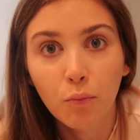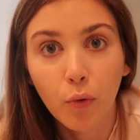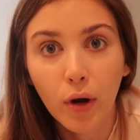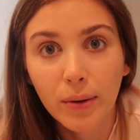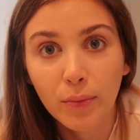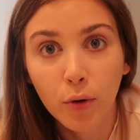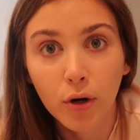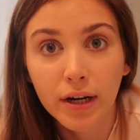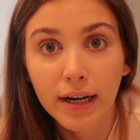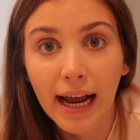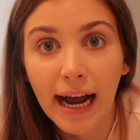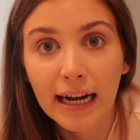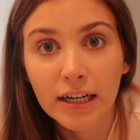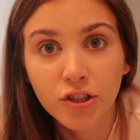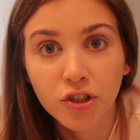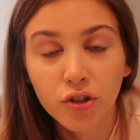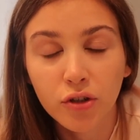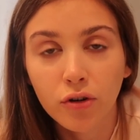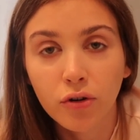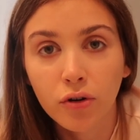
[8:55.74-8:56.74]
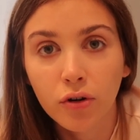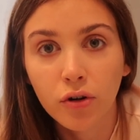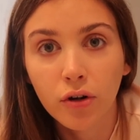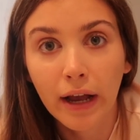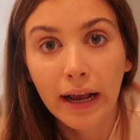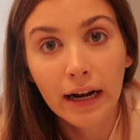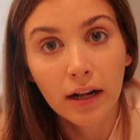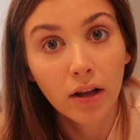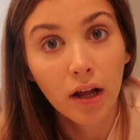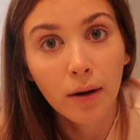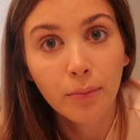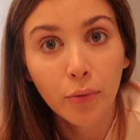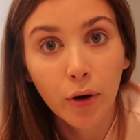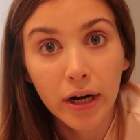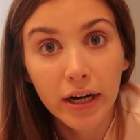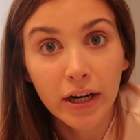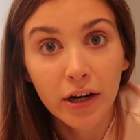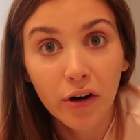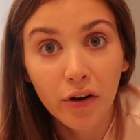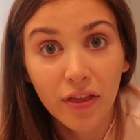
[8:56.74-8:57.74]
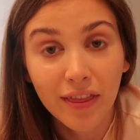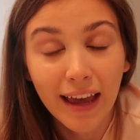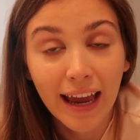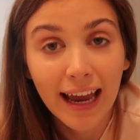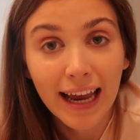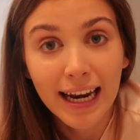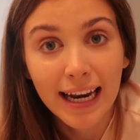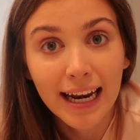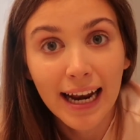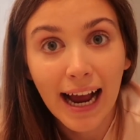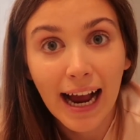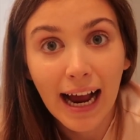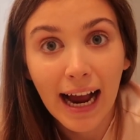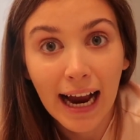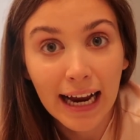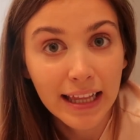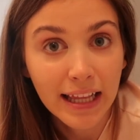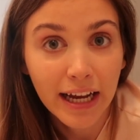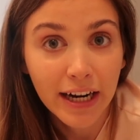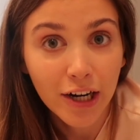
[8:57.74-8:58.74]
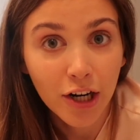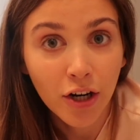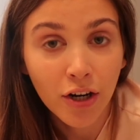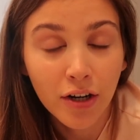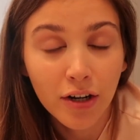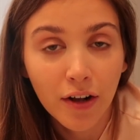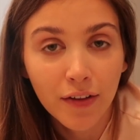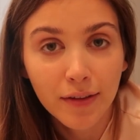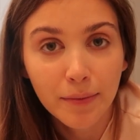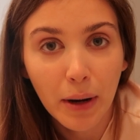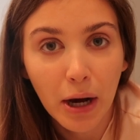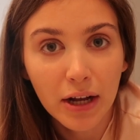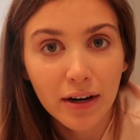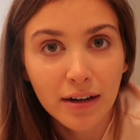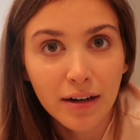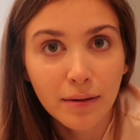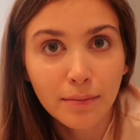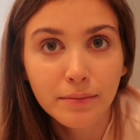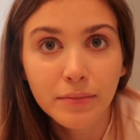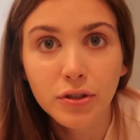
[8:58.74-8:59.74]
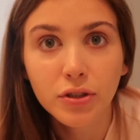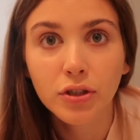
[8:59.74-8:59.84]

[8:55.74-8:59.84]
way more natural and a lot prettier than eyeliner on the bottom.